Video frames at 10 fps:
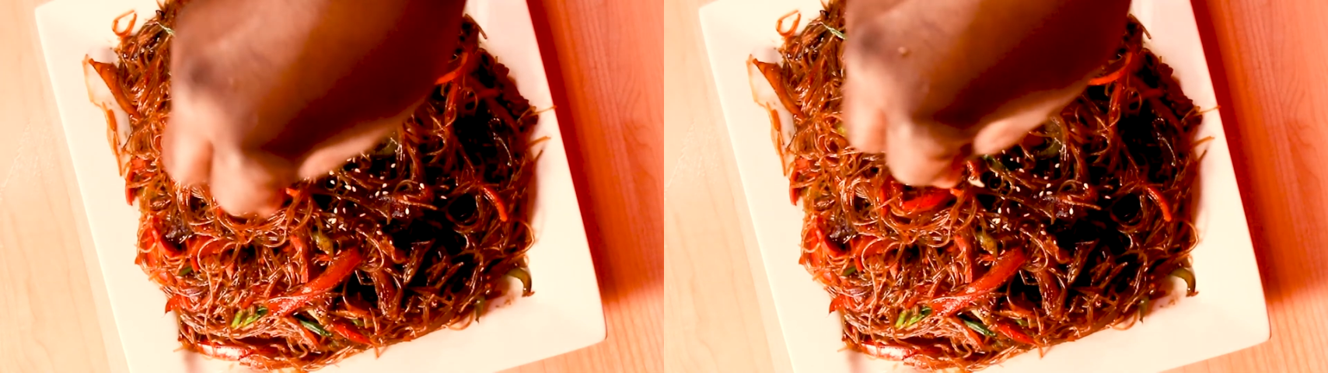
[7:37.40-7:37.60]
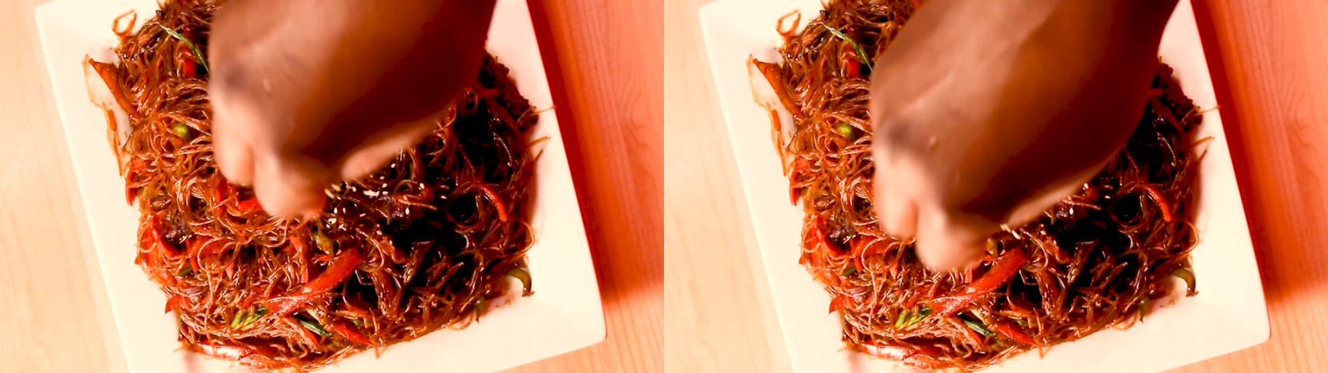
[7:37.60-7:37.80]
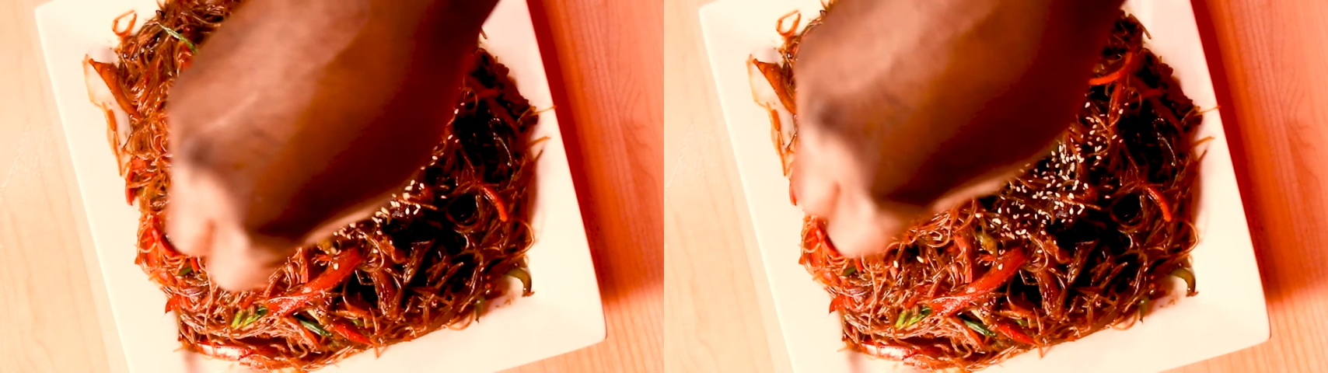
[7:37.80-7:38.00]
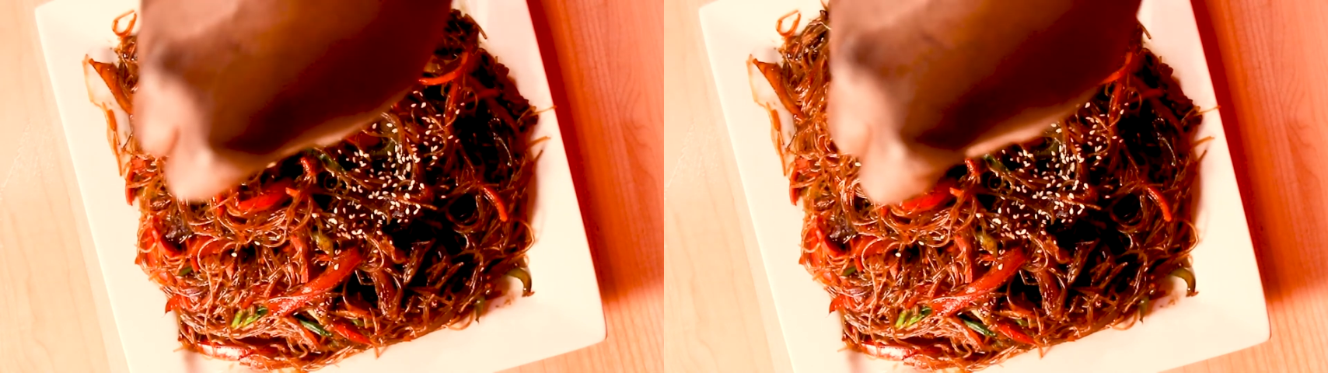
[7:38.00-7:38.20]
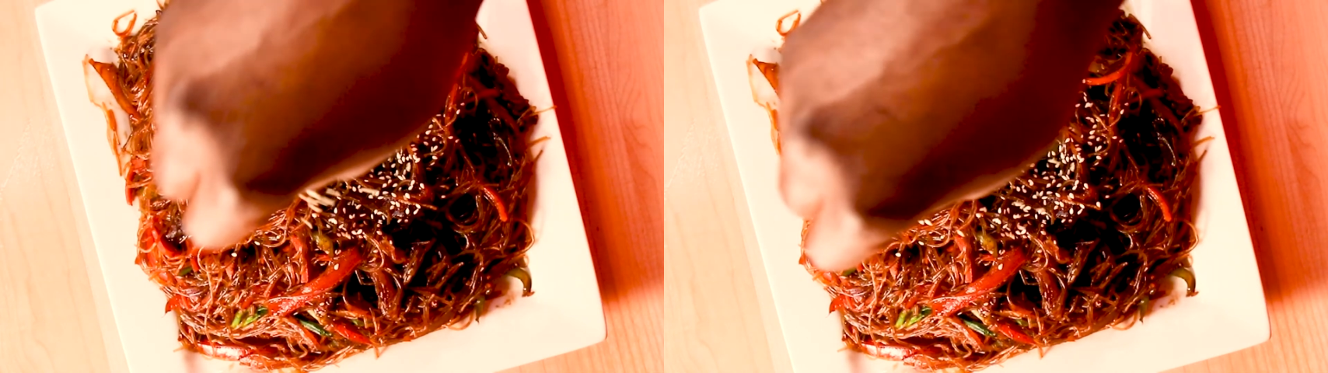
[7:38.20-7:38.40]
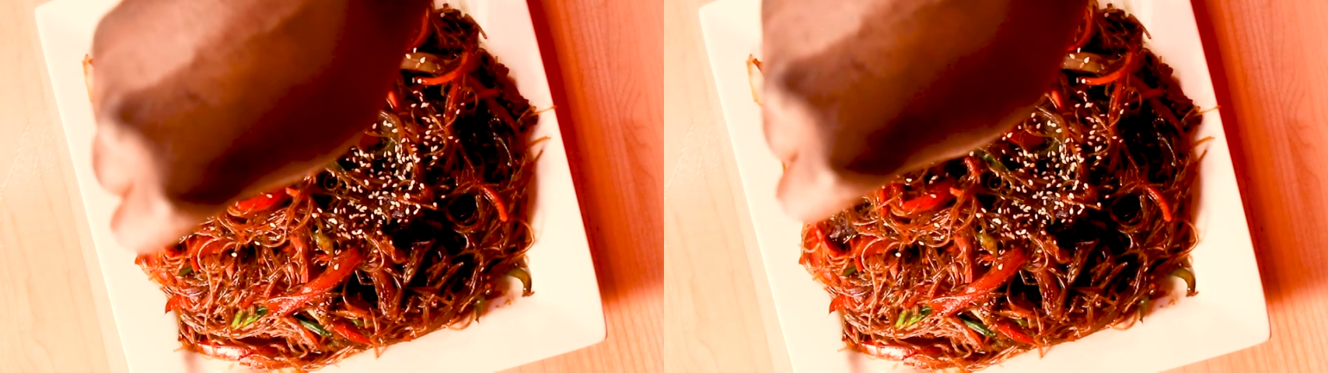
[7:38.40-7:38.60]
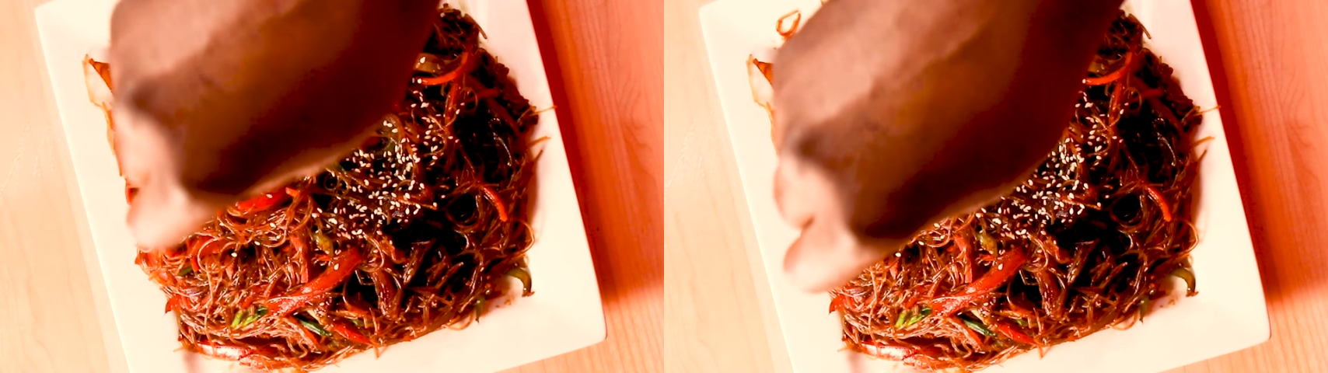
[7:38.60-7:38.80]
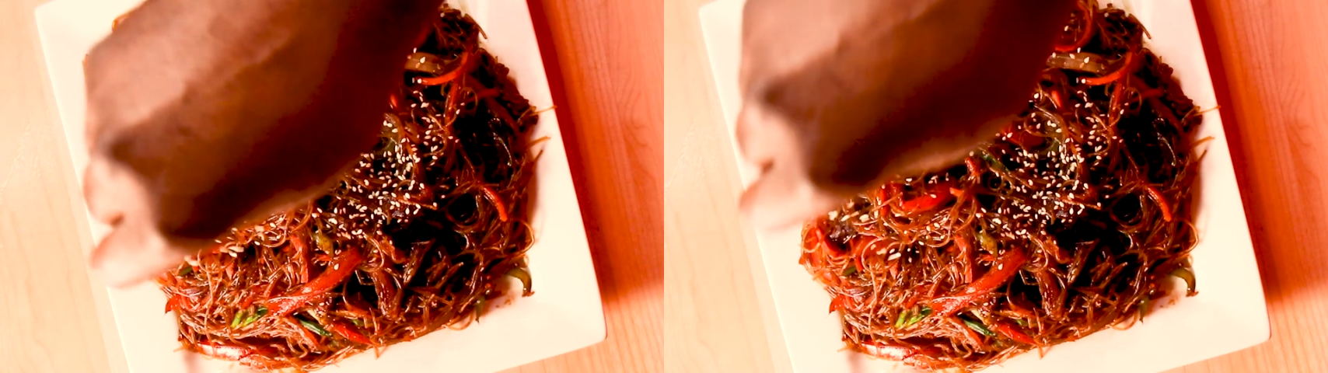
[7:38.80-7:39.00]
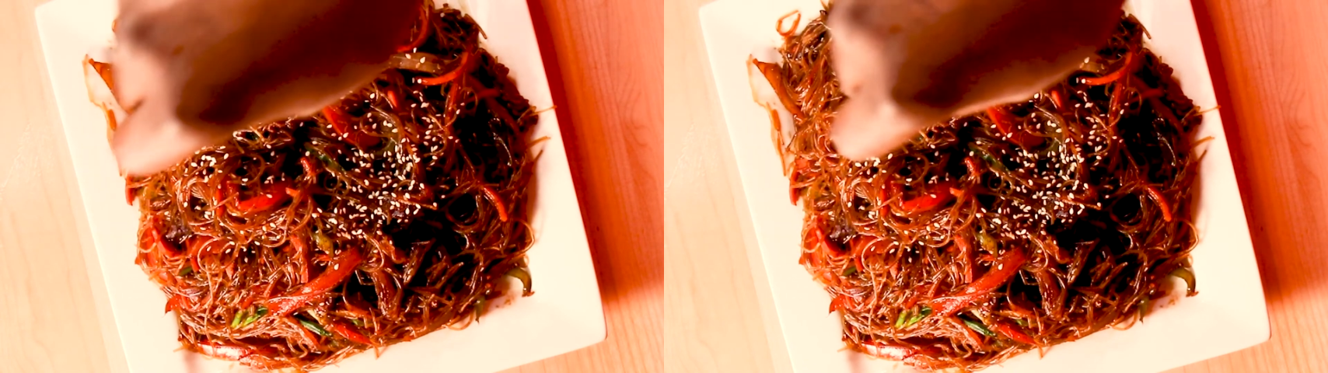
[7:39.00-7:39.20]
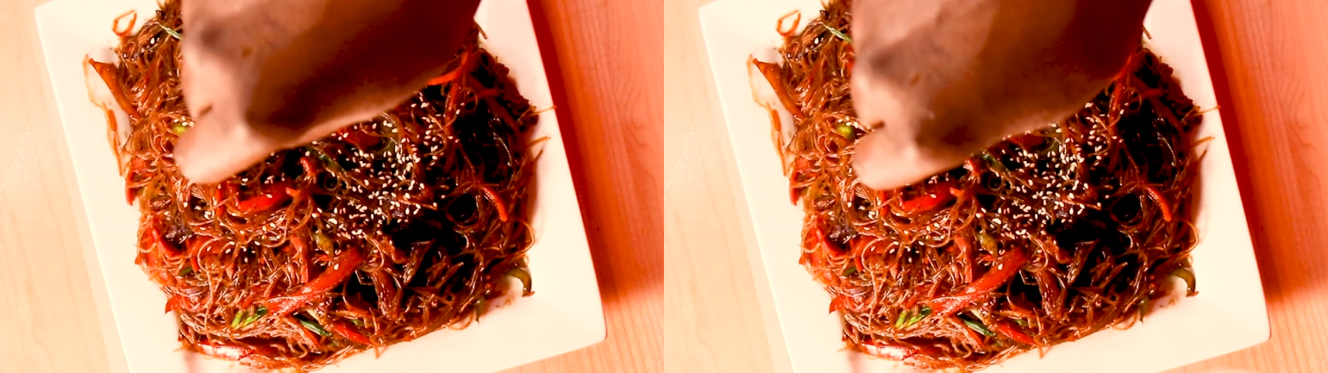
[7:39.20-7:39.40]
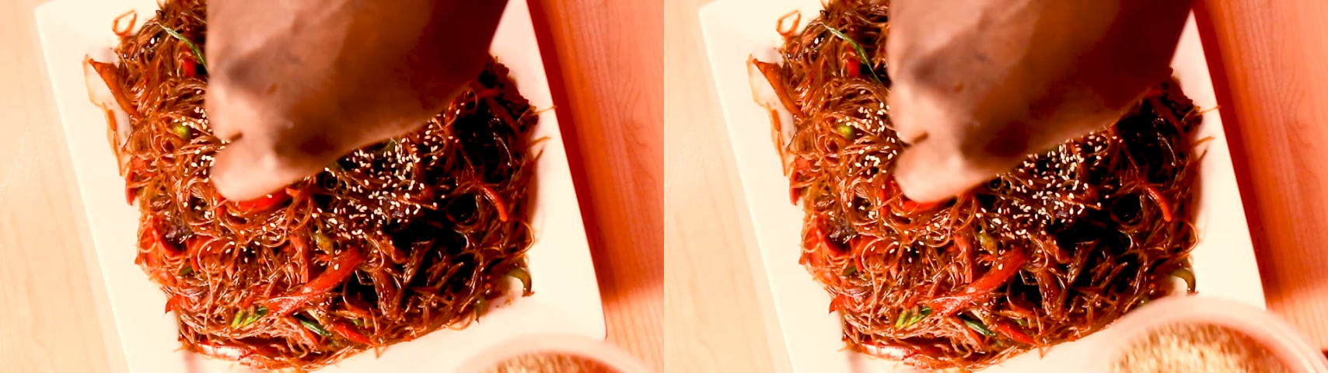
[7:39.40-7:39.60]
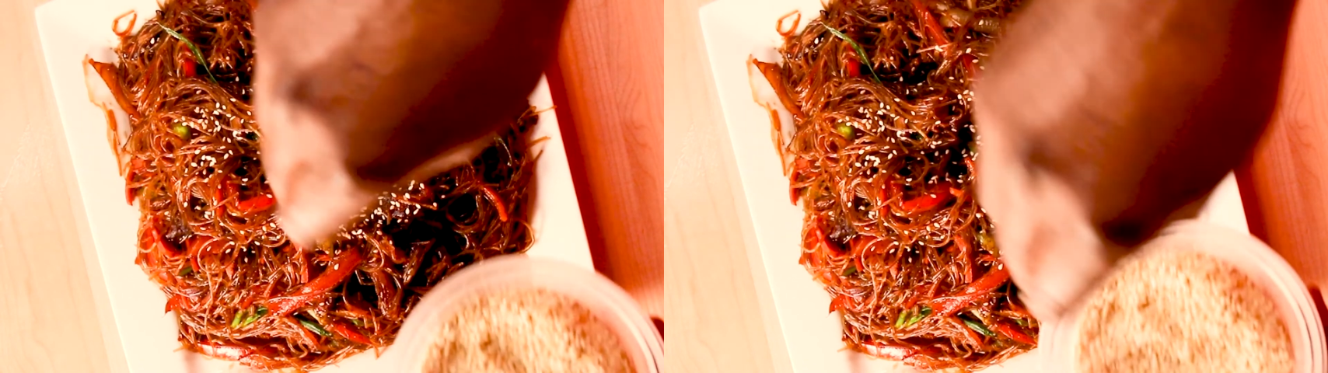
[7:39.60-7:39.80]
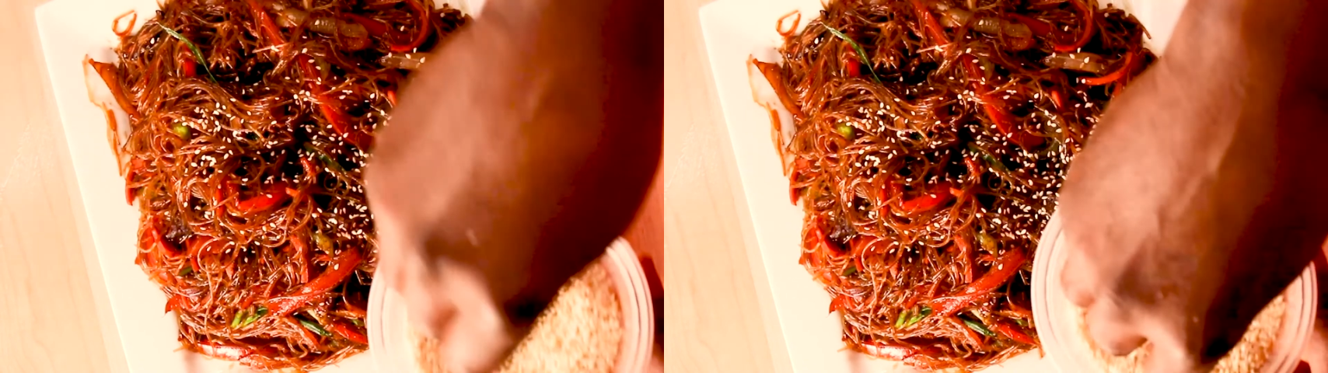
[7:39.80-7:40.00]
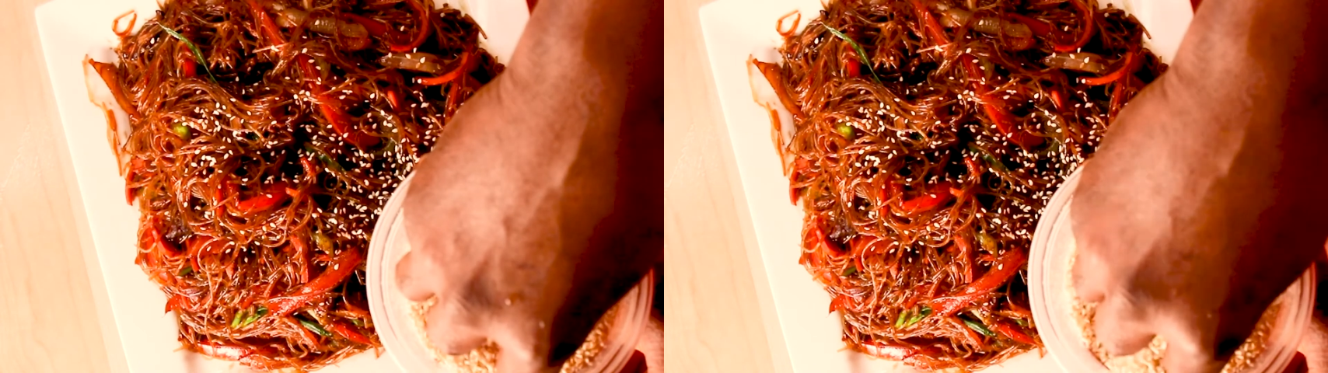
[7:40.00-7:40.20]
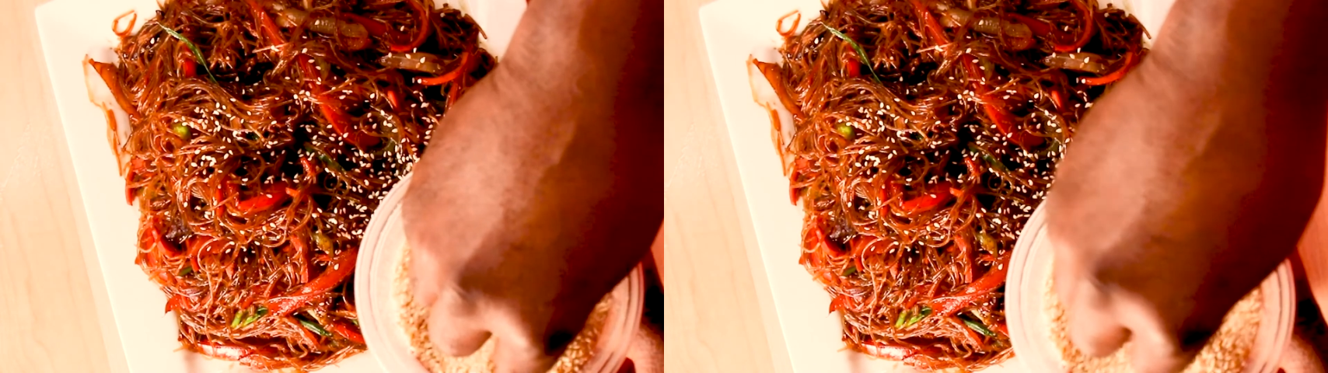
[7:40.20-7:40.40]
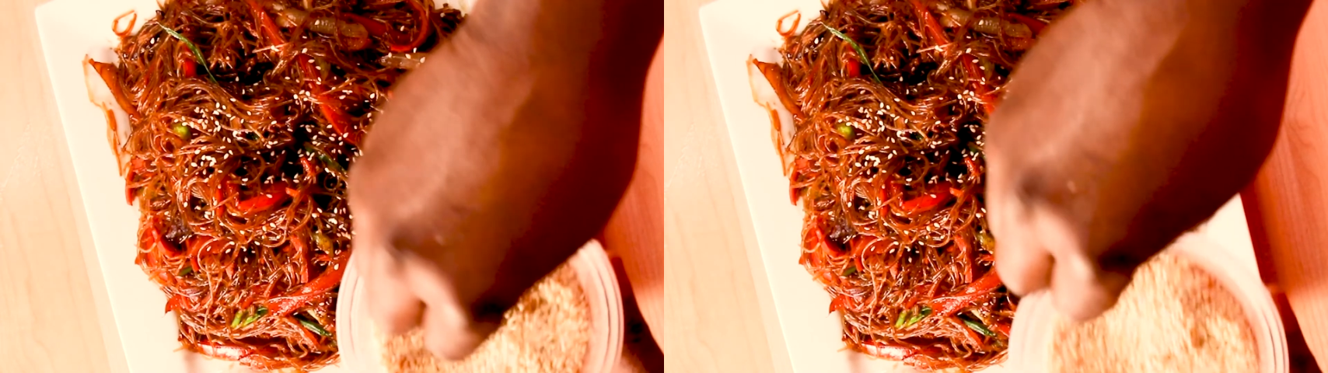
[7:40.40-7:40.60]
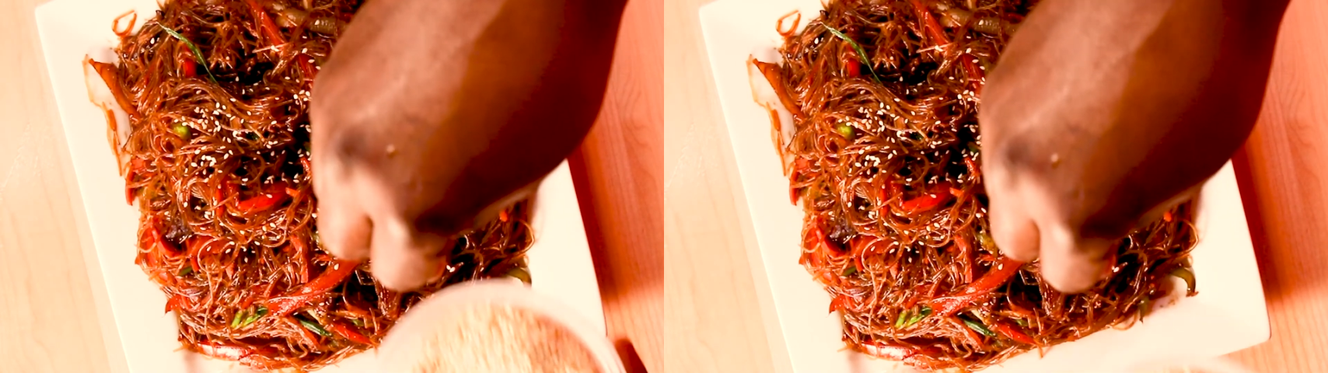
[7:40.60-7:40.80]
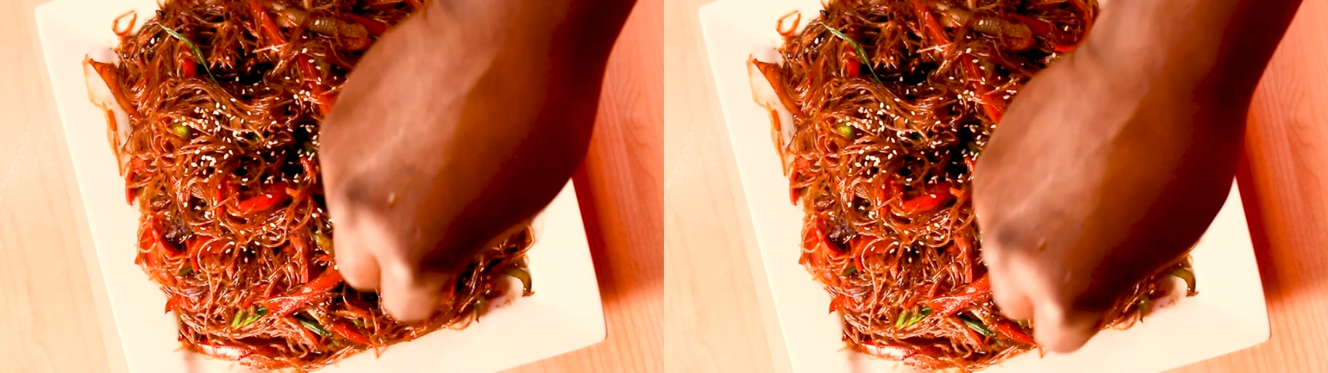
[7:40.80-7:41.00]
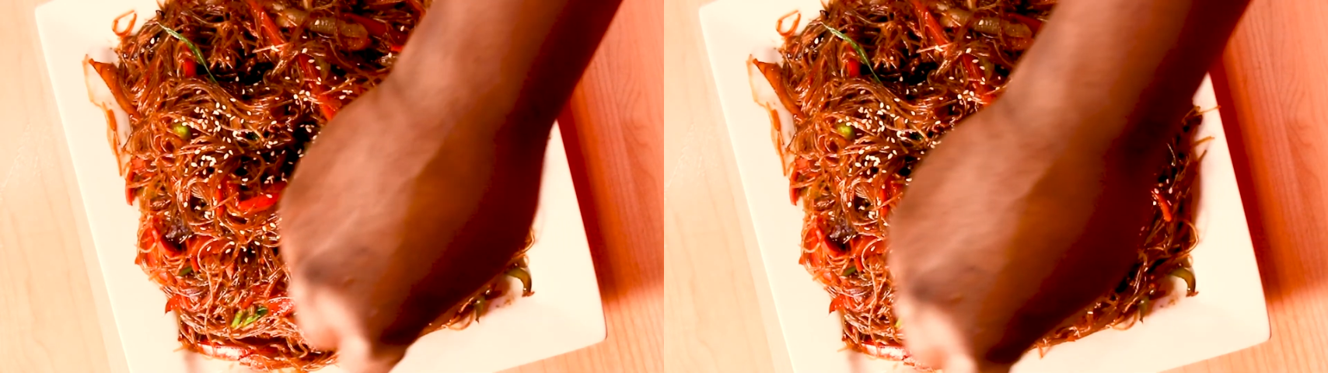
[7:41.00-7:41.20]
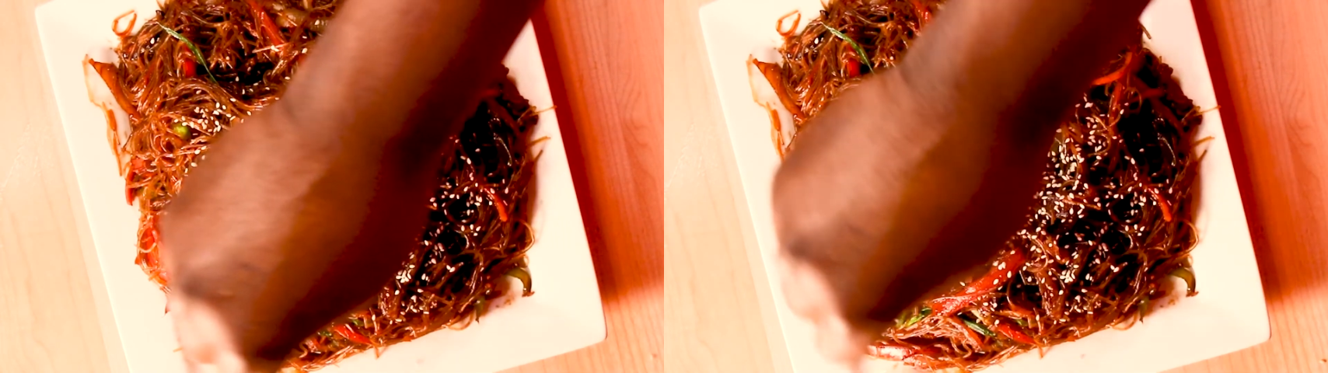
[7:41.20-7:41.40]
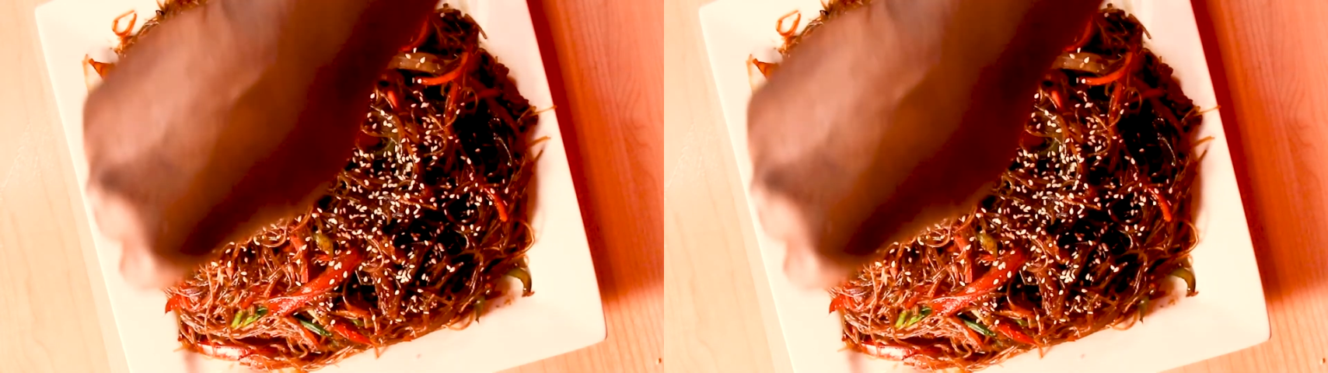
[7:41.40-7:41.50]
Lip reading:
(no speaker visible)